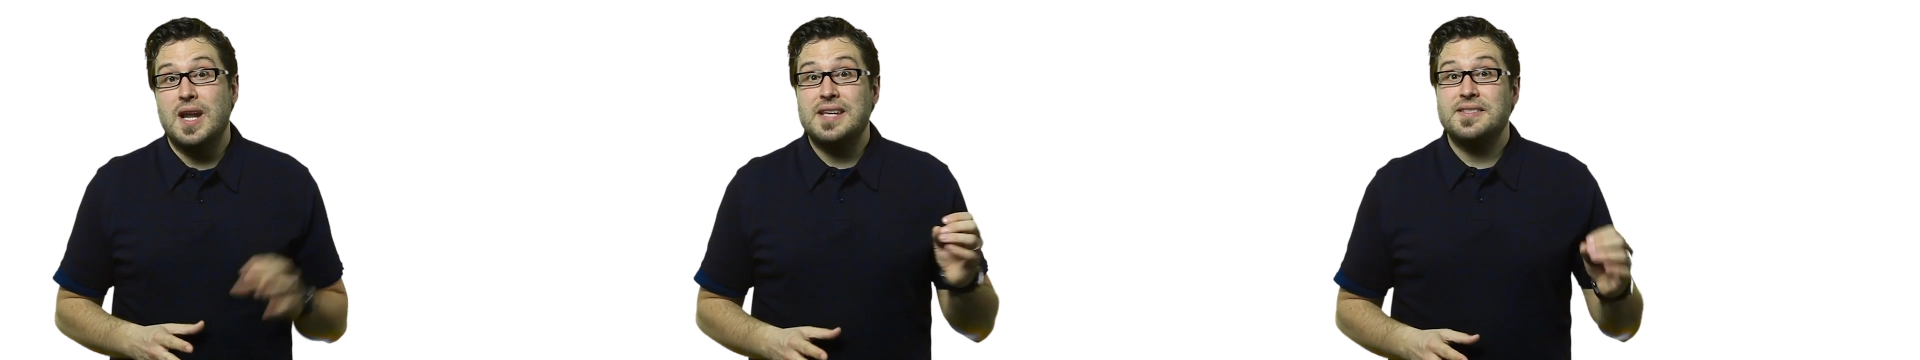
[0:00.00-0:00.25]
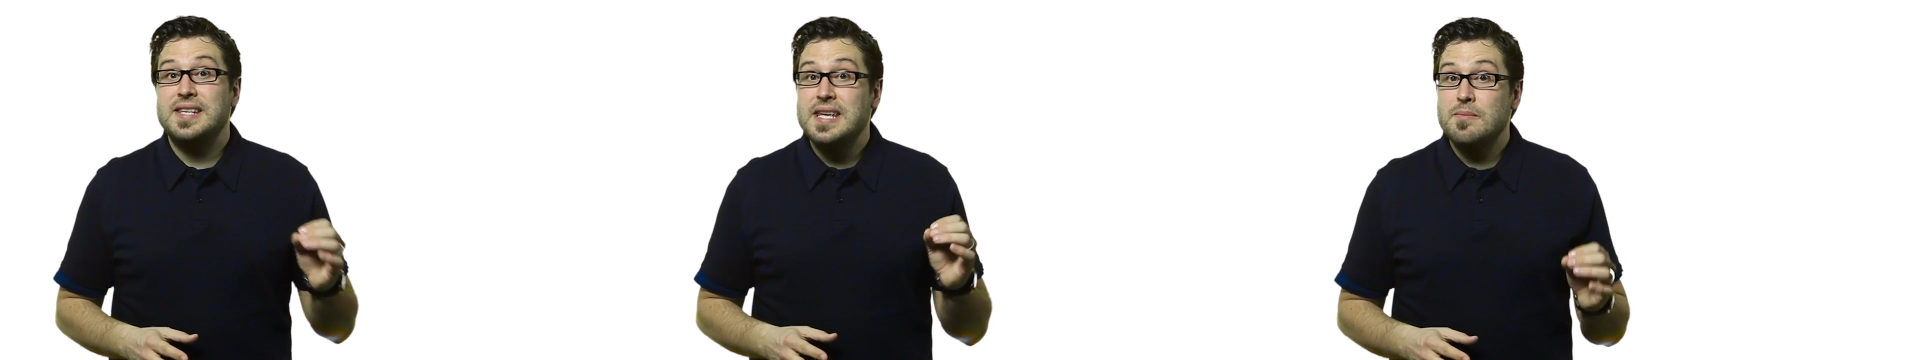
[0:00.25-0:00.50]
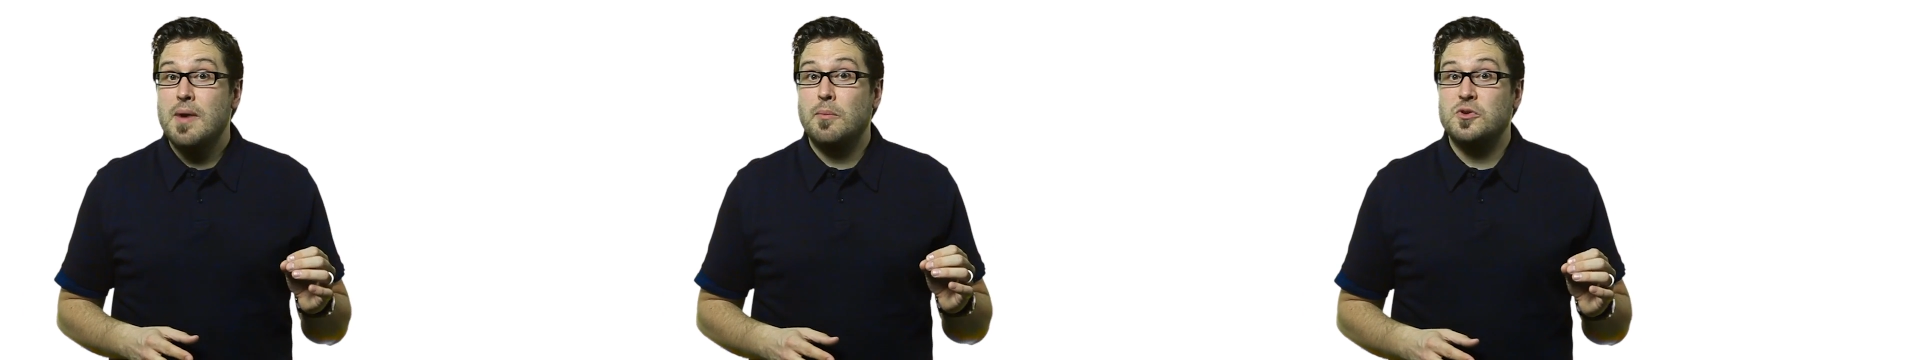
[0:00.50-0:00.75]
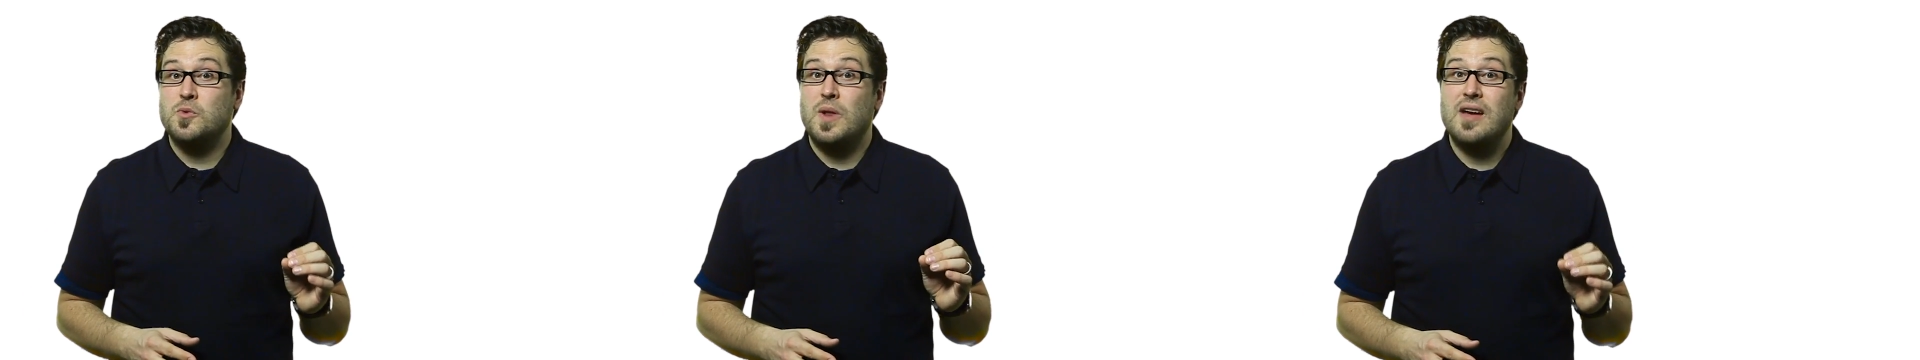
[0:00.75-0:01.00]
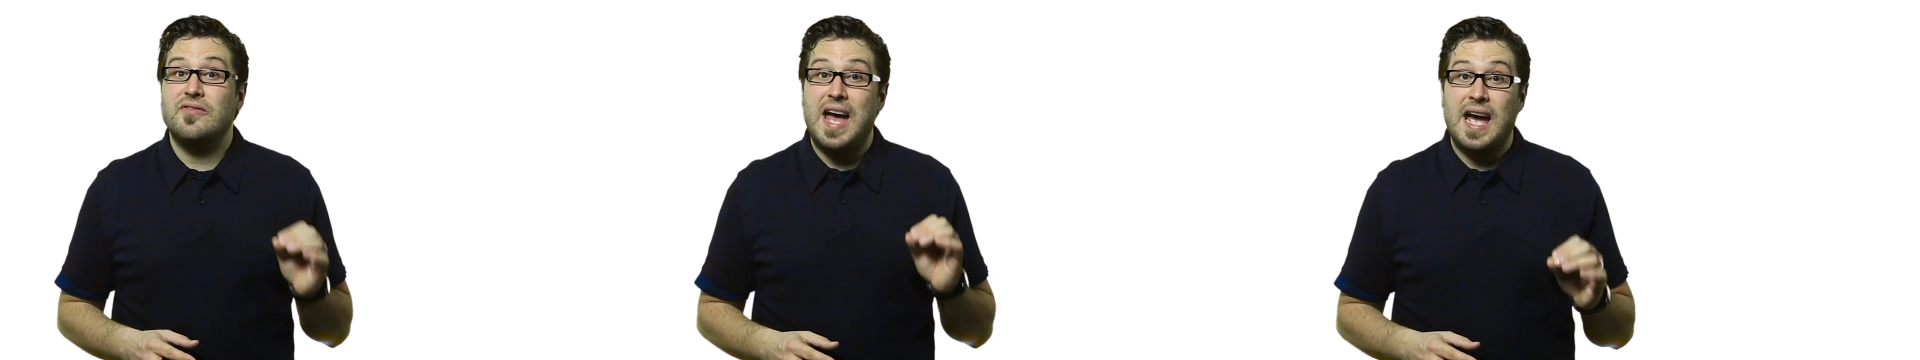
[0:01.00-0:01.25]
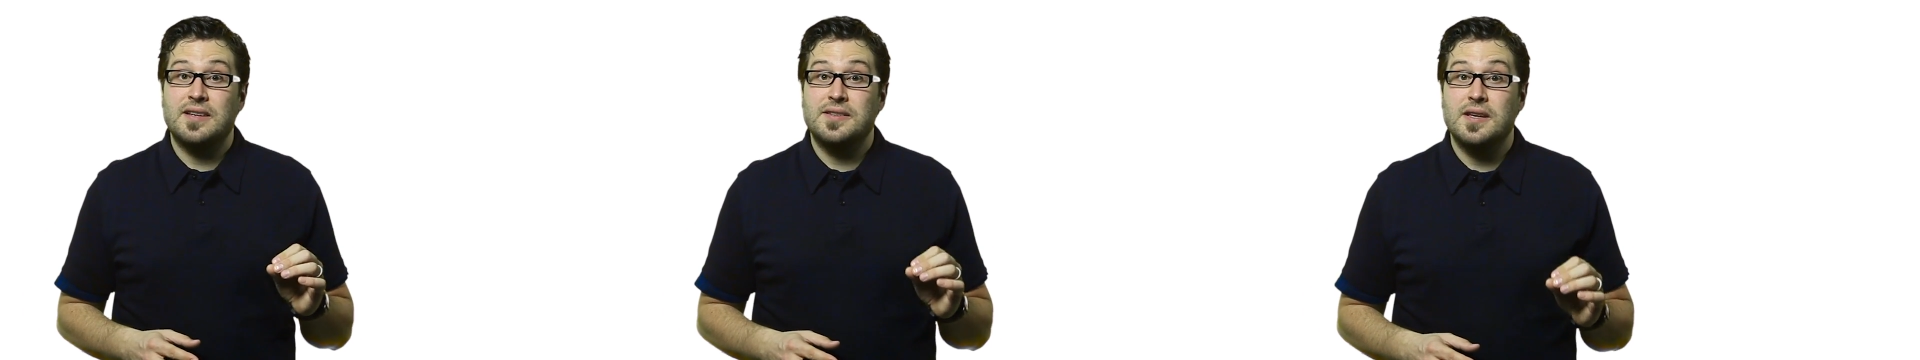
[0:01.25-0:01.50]
as team members will have
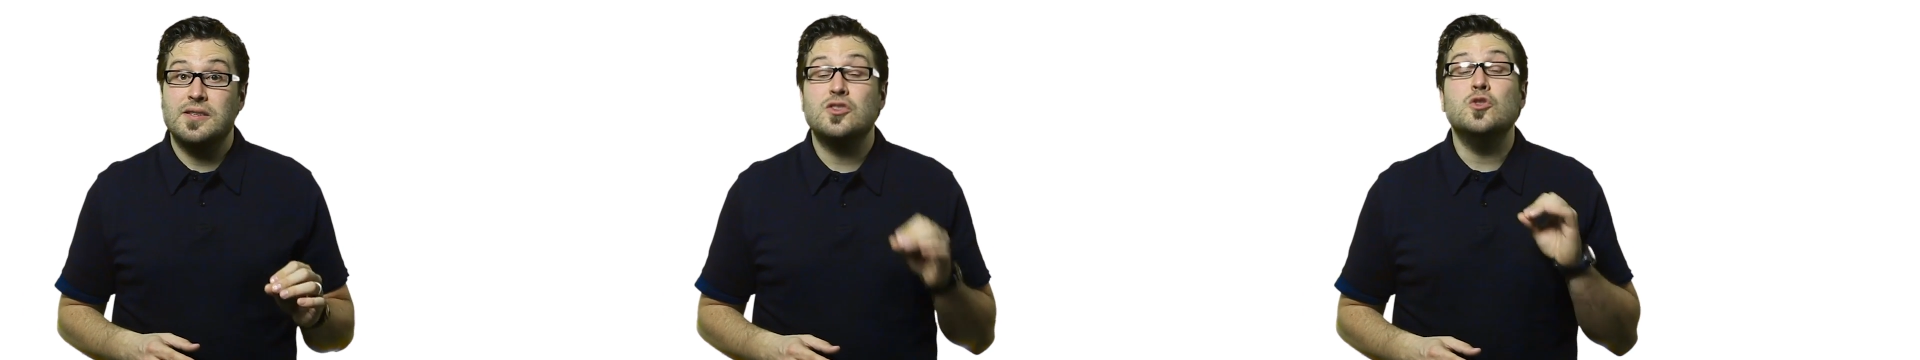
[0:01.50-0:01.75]
access